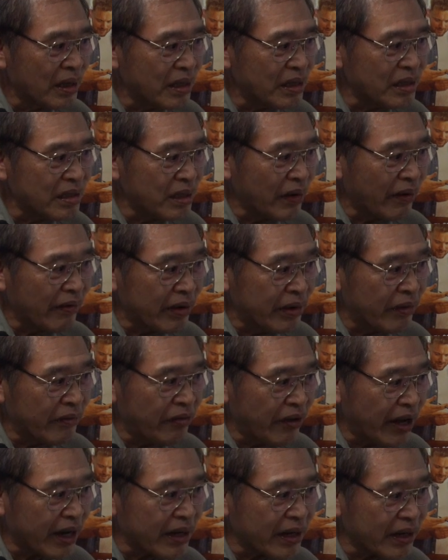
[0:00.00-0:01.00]
In
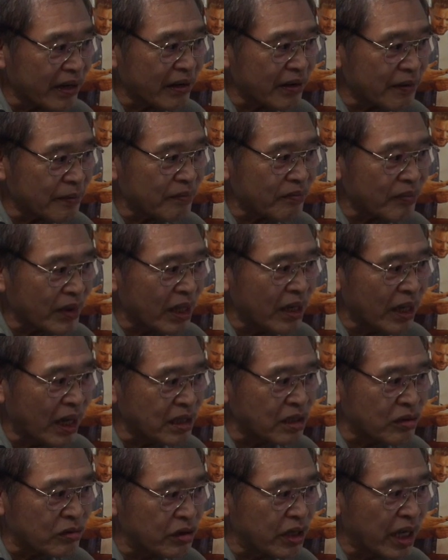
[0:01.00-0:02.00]
fact, it
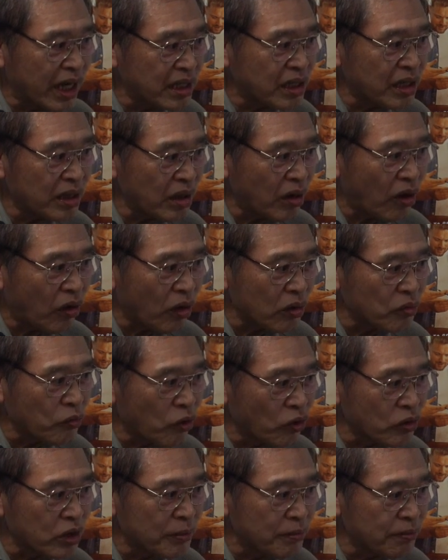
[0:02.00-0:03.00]
has created hot
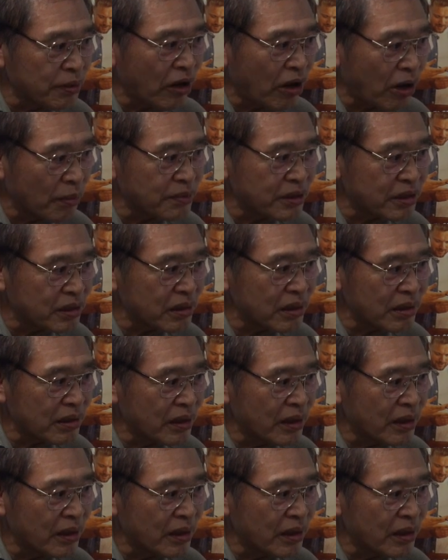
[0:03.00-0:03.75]
water blobs